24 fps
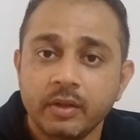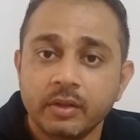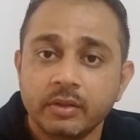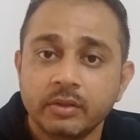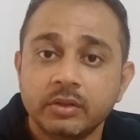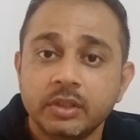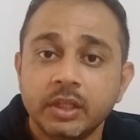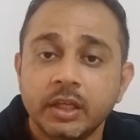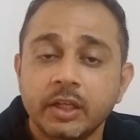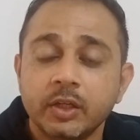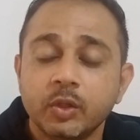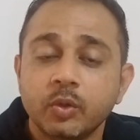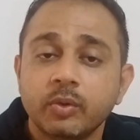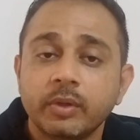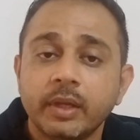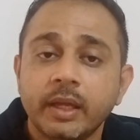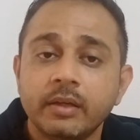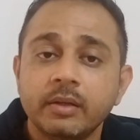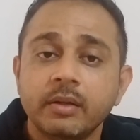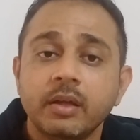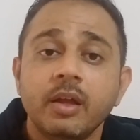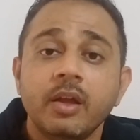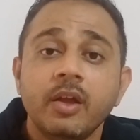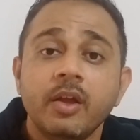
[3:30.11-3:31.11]
There you
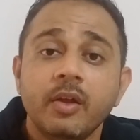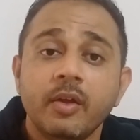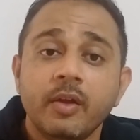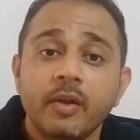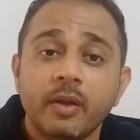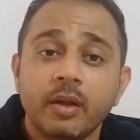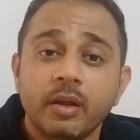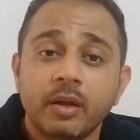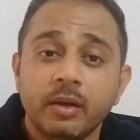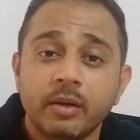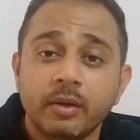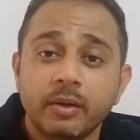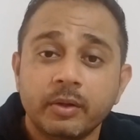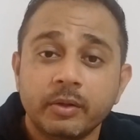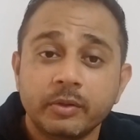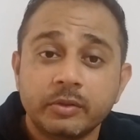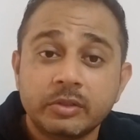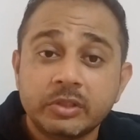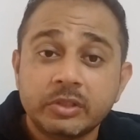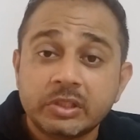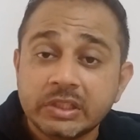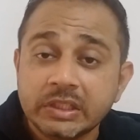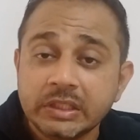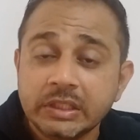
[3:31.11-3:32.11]
can
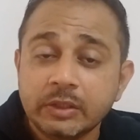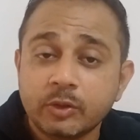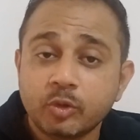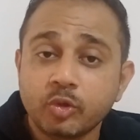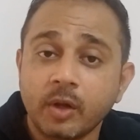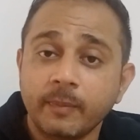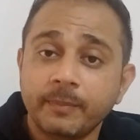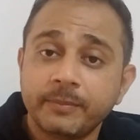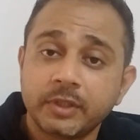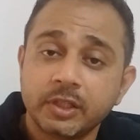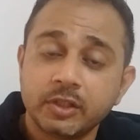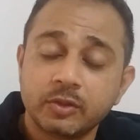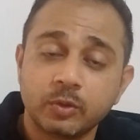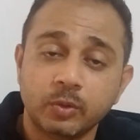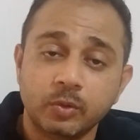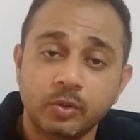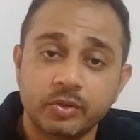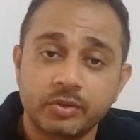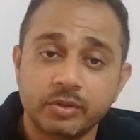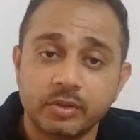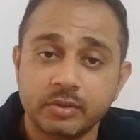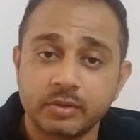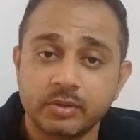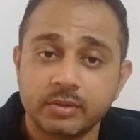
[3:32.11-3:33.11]
see top three
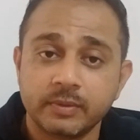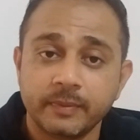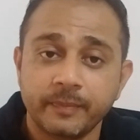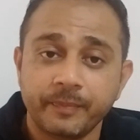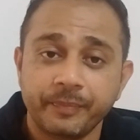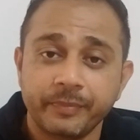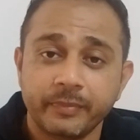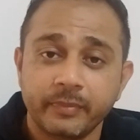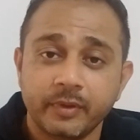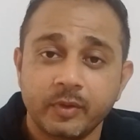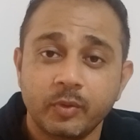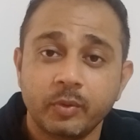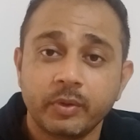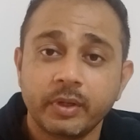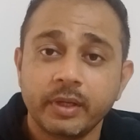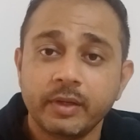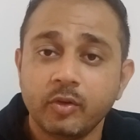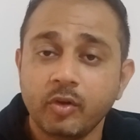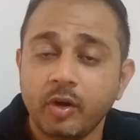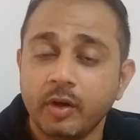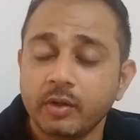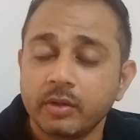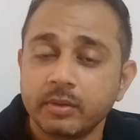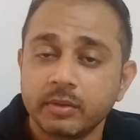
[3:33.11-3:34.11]
solutions. Okay,
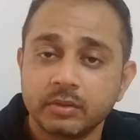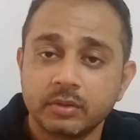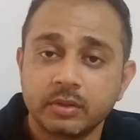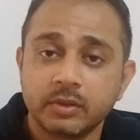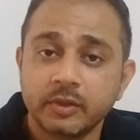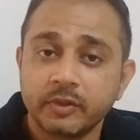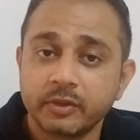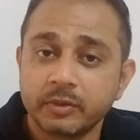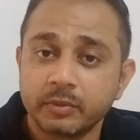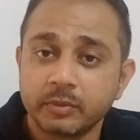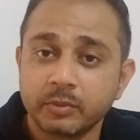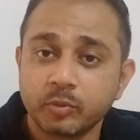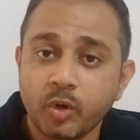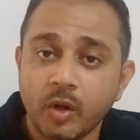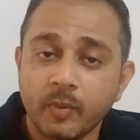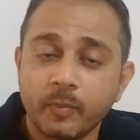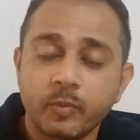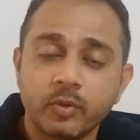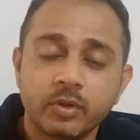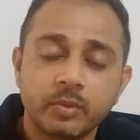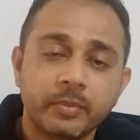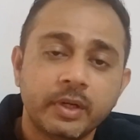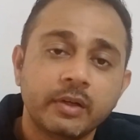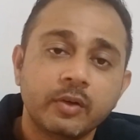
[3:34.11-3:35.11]
not the top
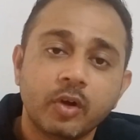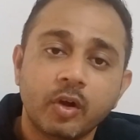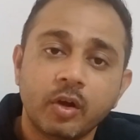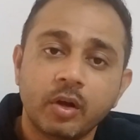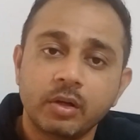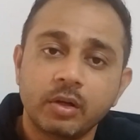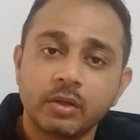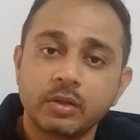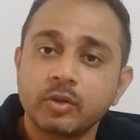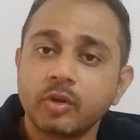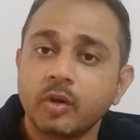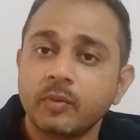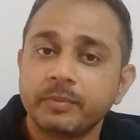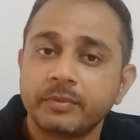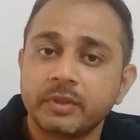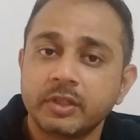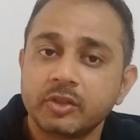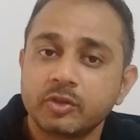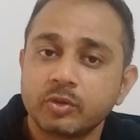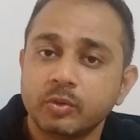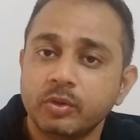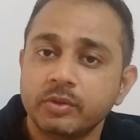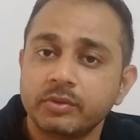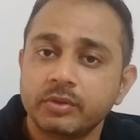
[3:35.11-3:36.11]
one but all top three
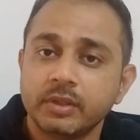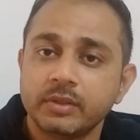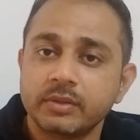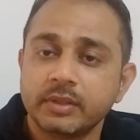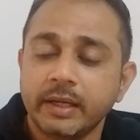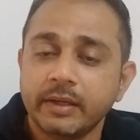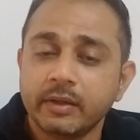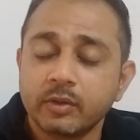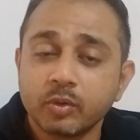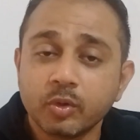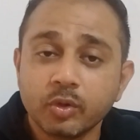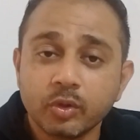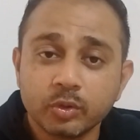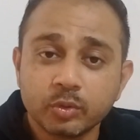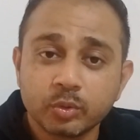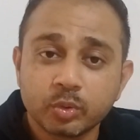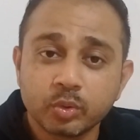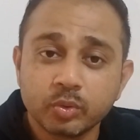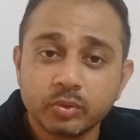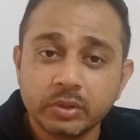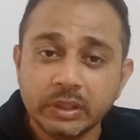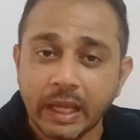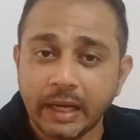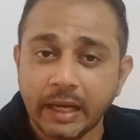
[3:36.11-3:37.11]
solutions, and go
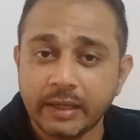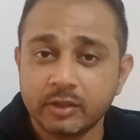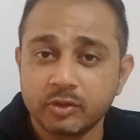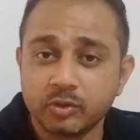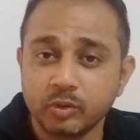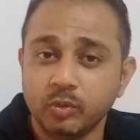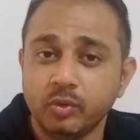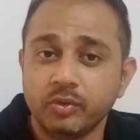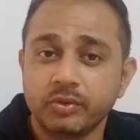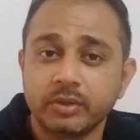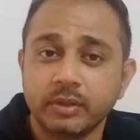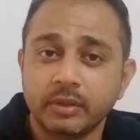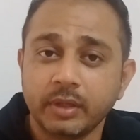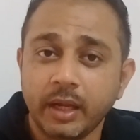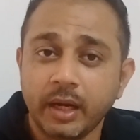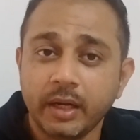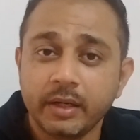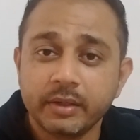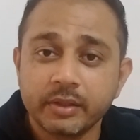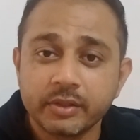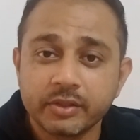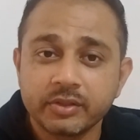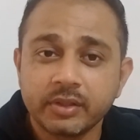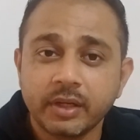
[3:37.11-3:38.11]
through that solution,
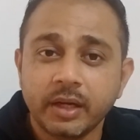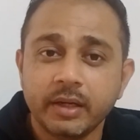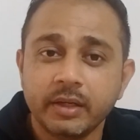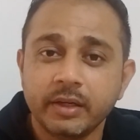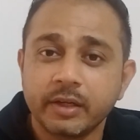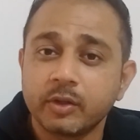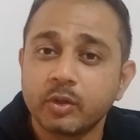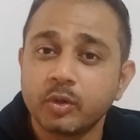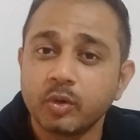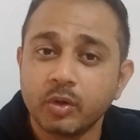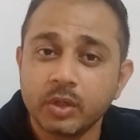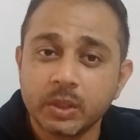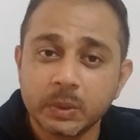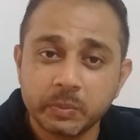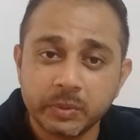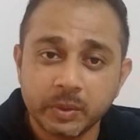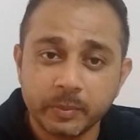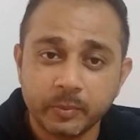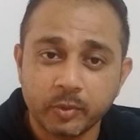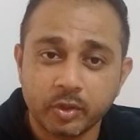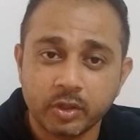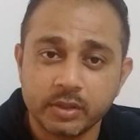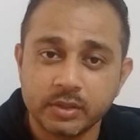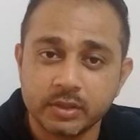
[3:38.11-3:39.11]
understand it, don't
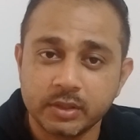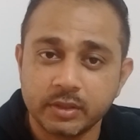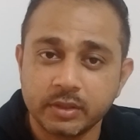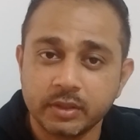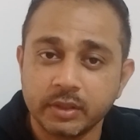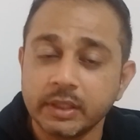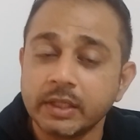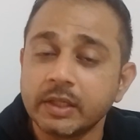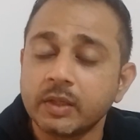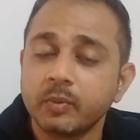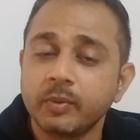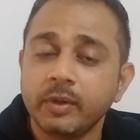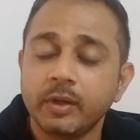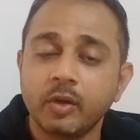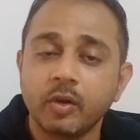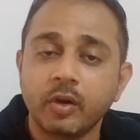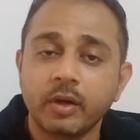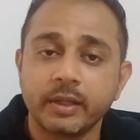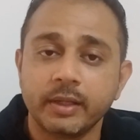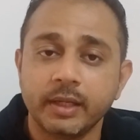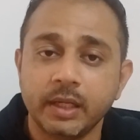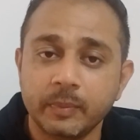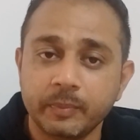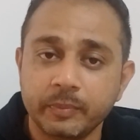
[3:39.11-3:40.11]
memorize it, it will not
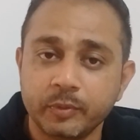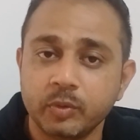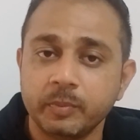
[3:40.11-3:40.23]
help